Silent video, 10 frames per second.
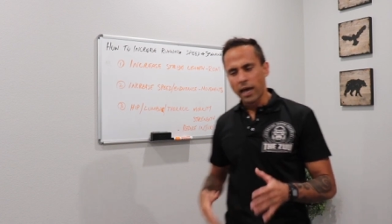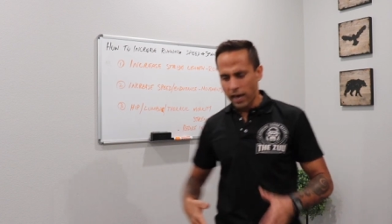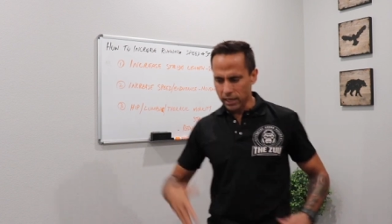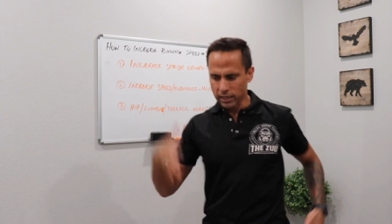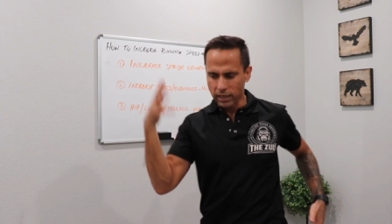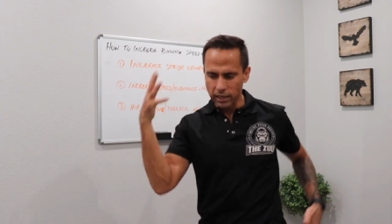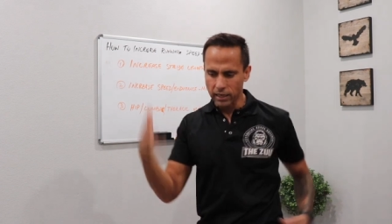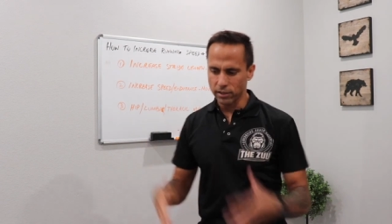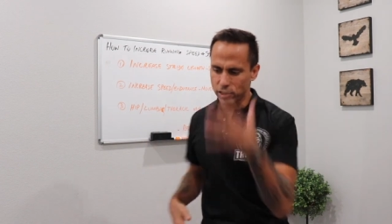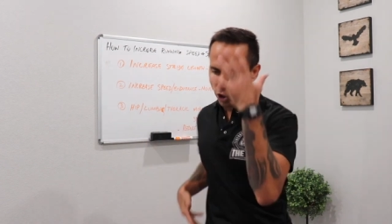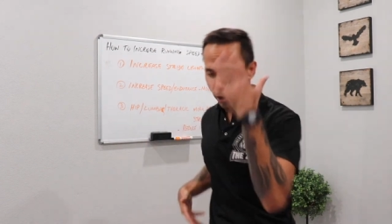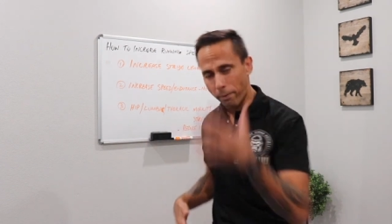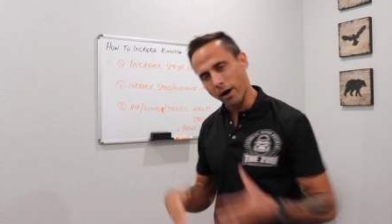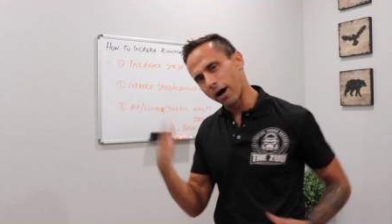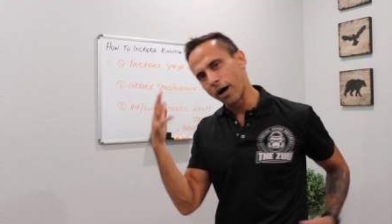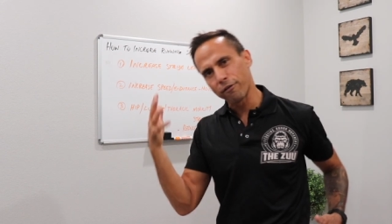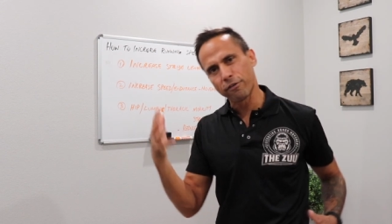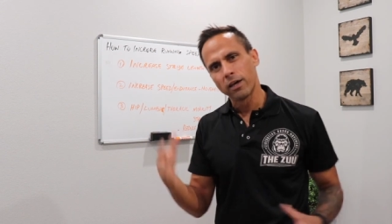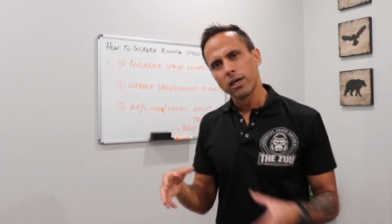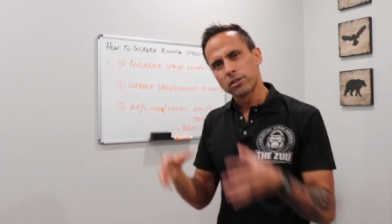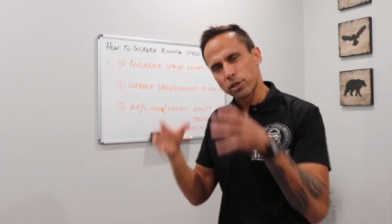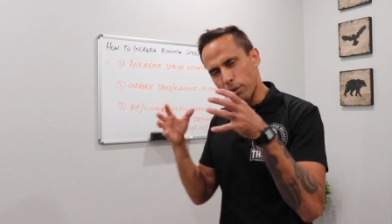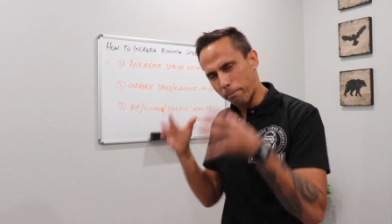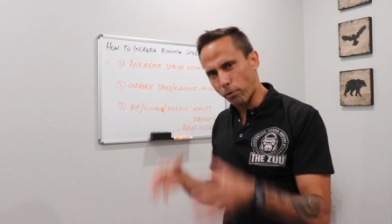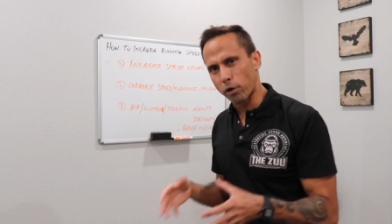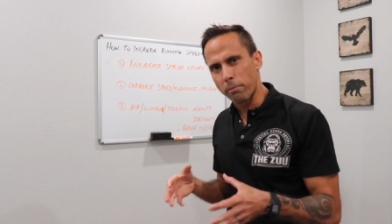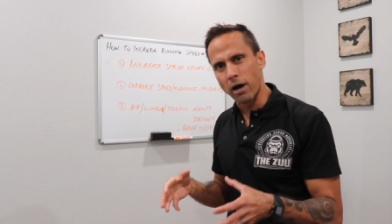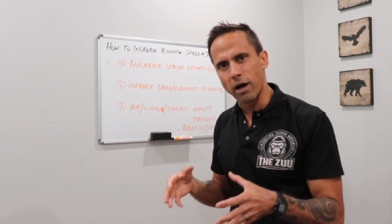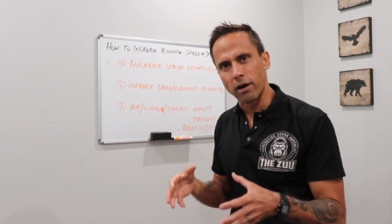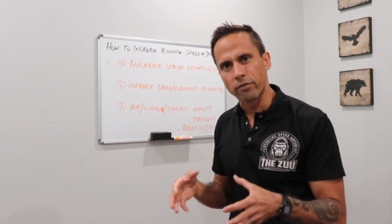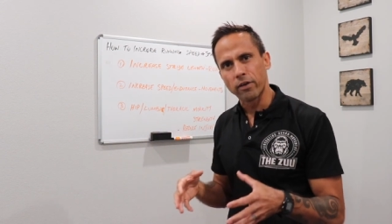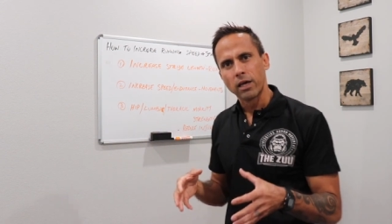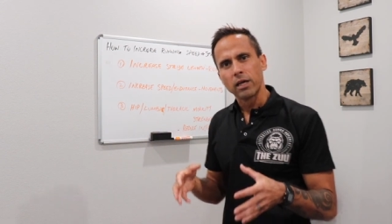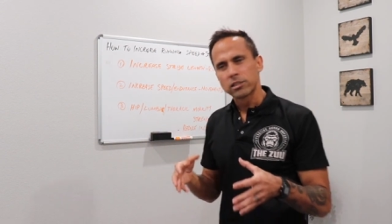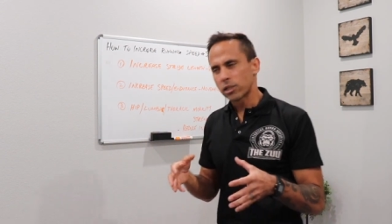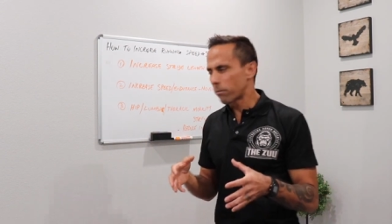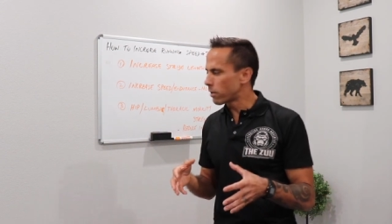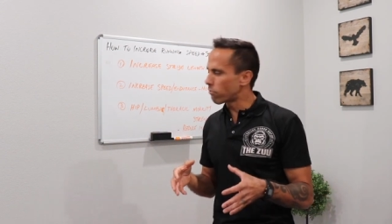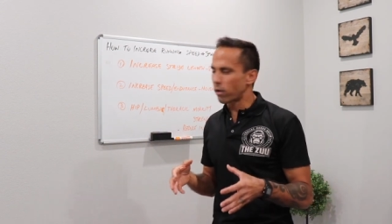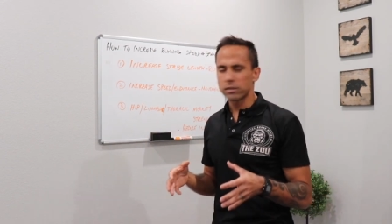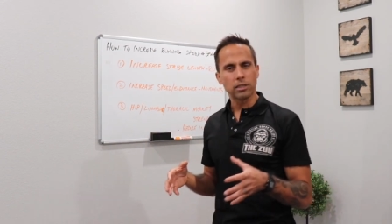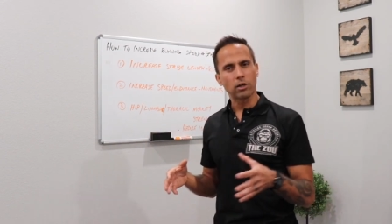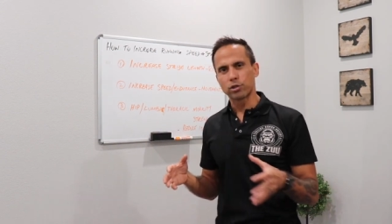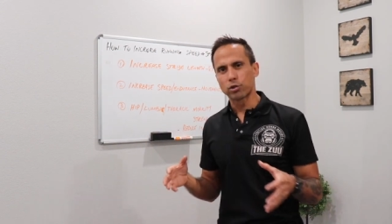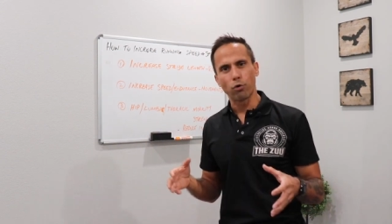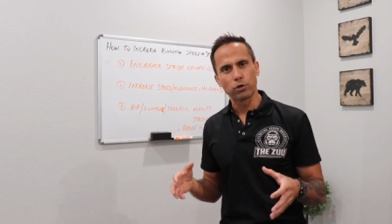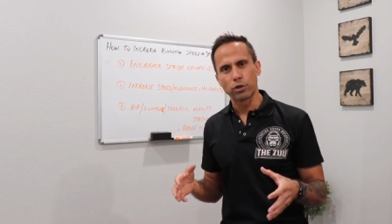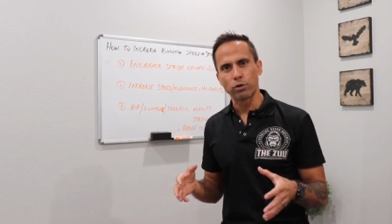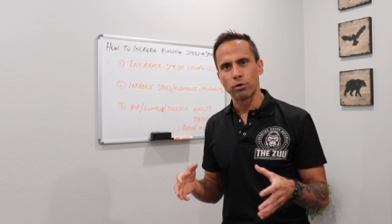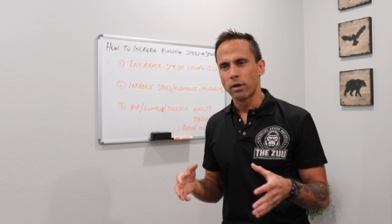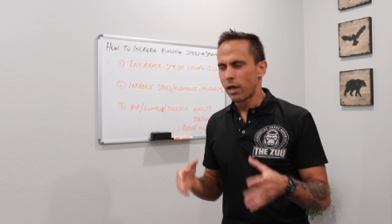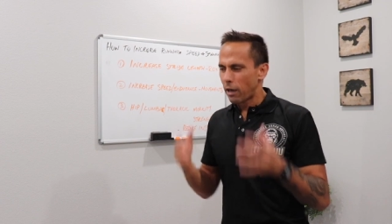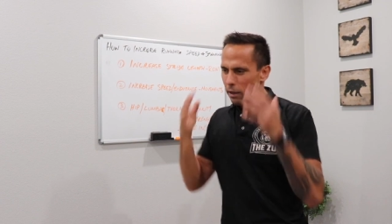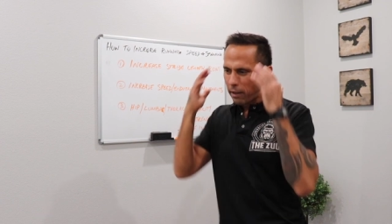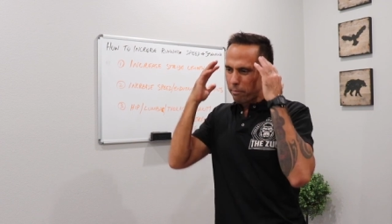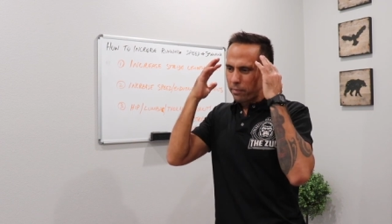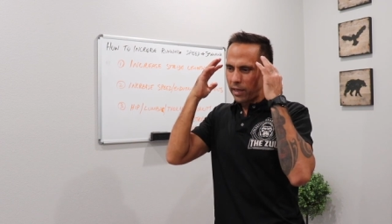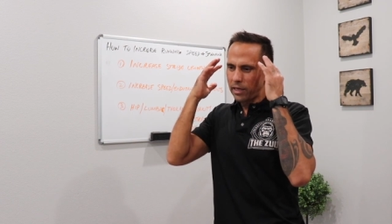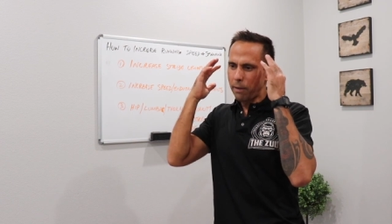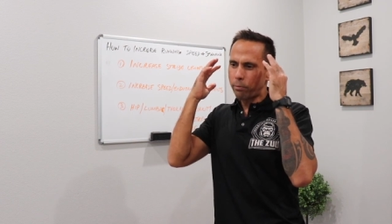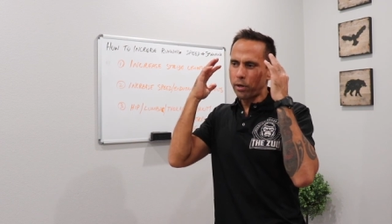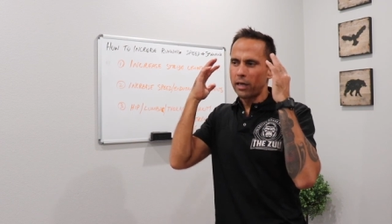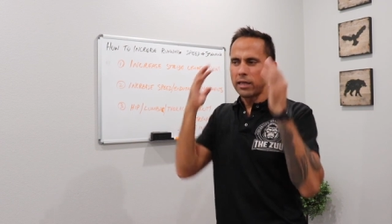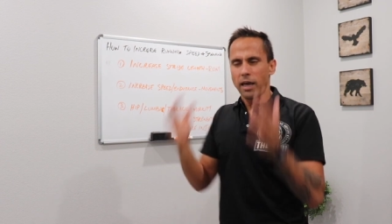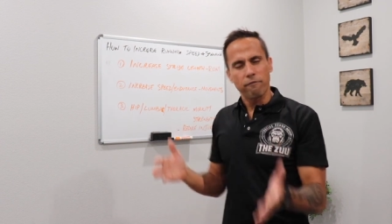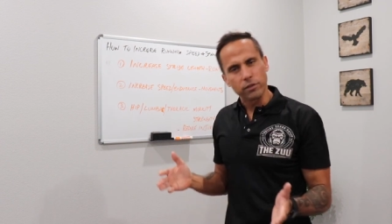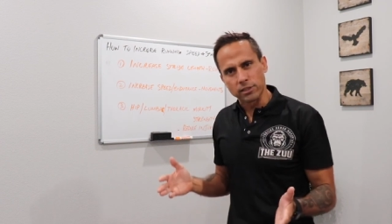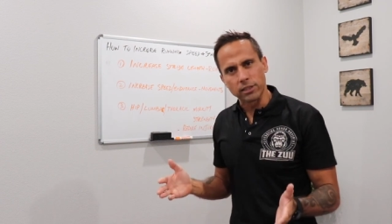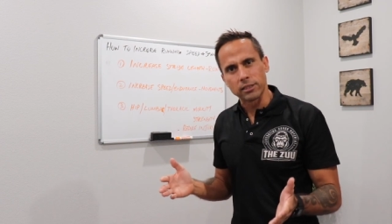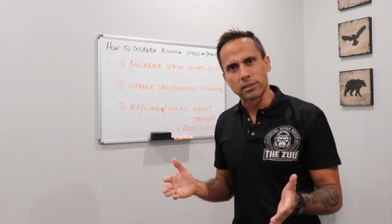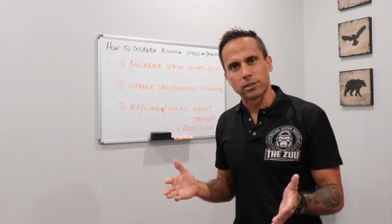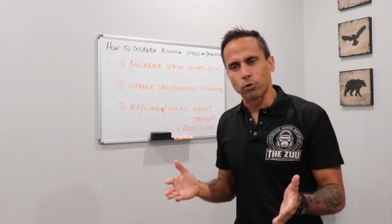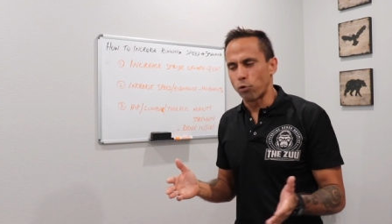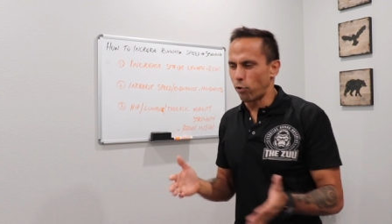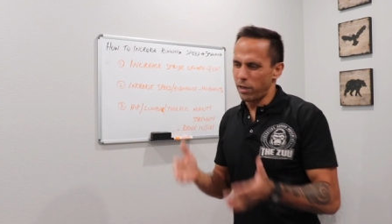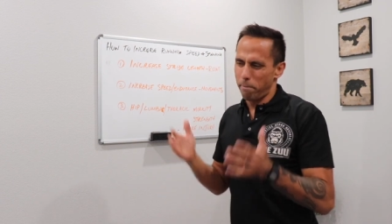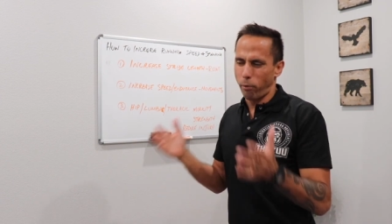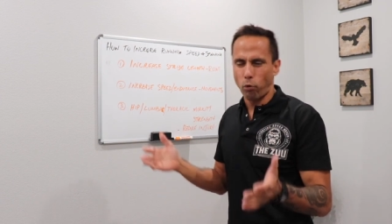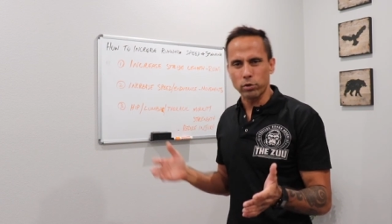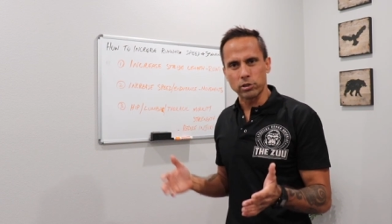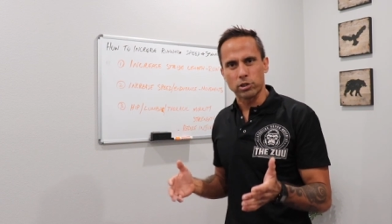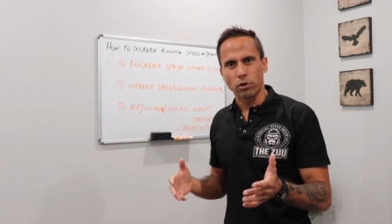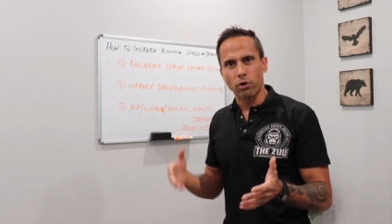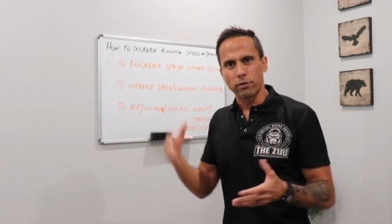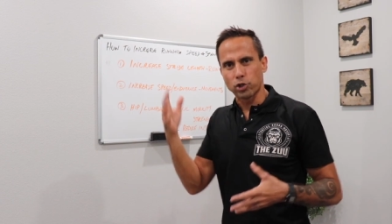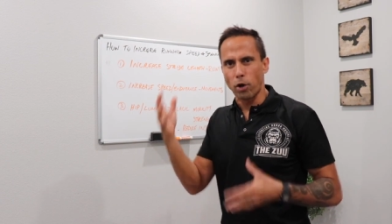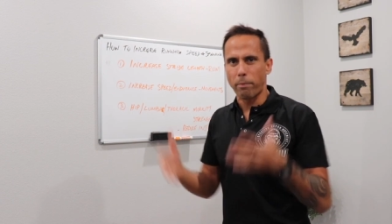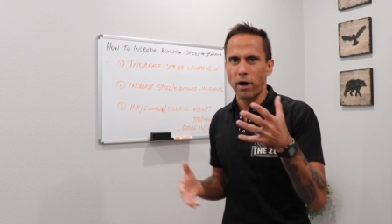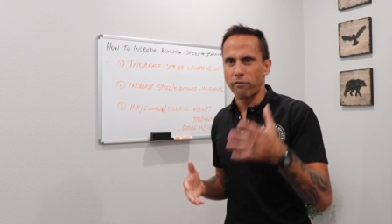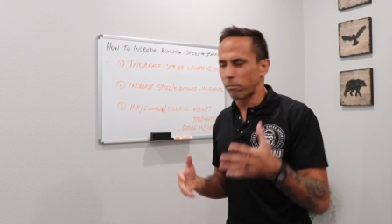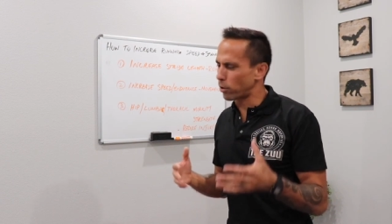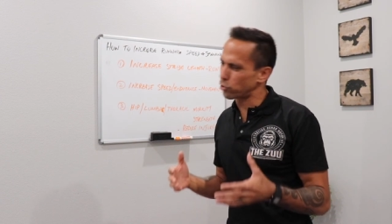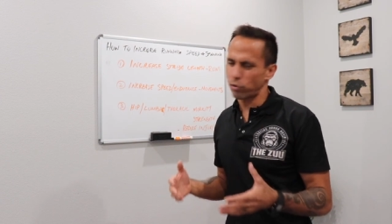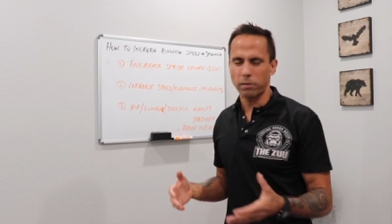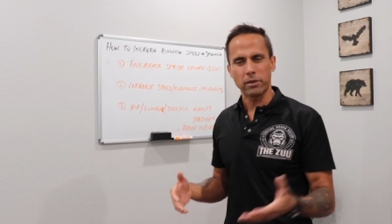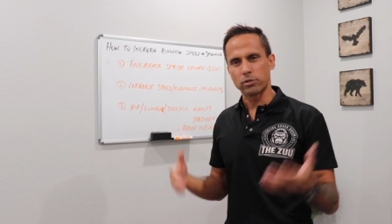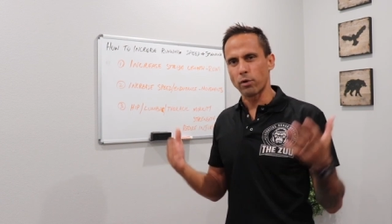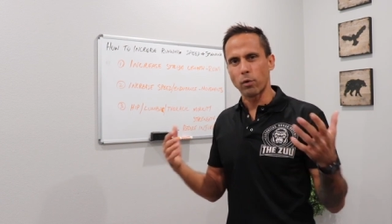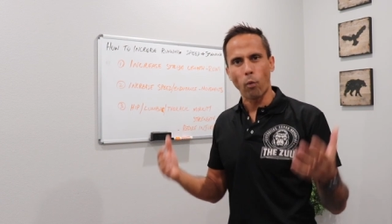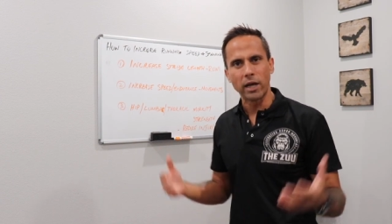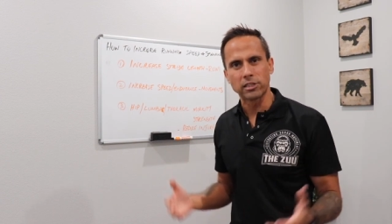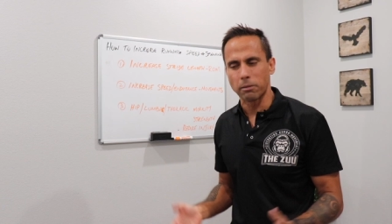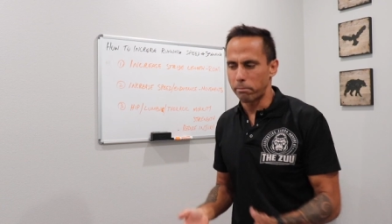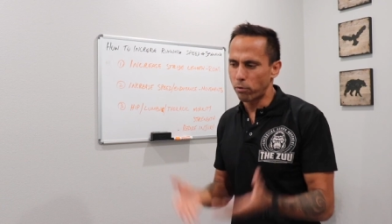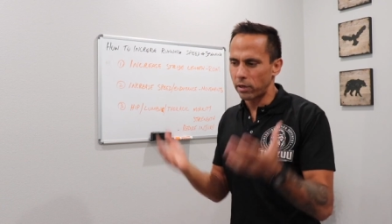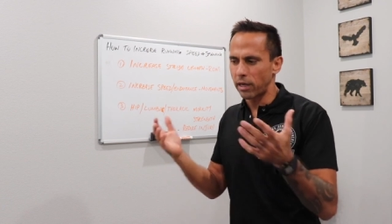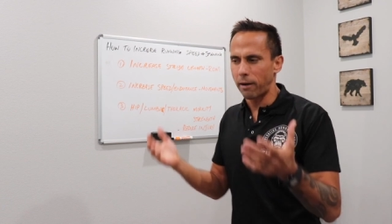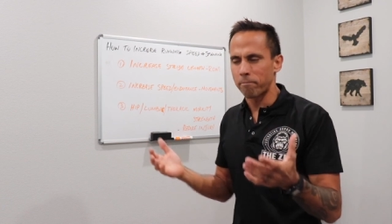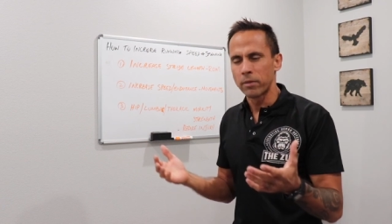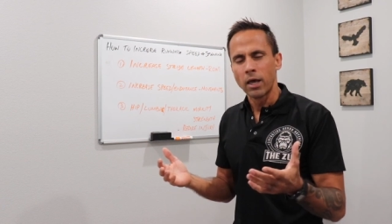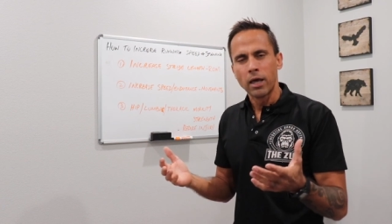how to connect the top half to the bottom half. So many runners that I talk to, they don't put any emphasis or importance on top half. I'm not talking about doing weights and building up